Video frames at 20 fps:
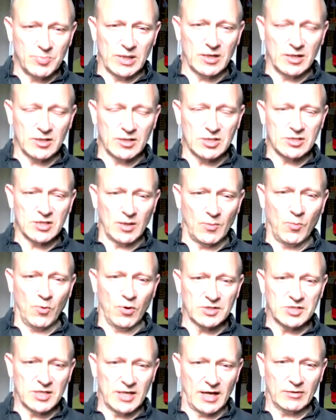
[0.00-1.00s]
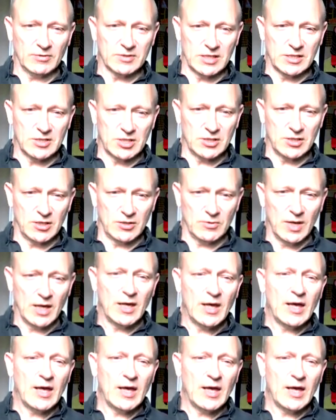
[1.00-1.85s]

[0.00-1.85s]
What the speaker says: because someone tells it to you.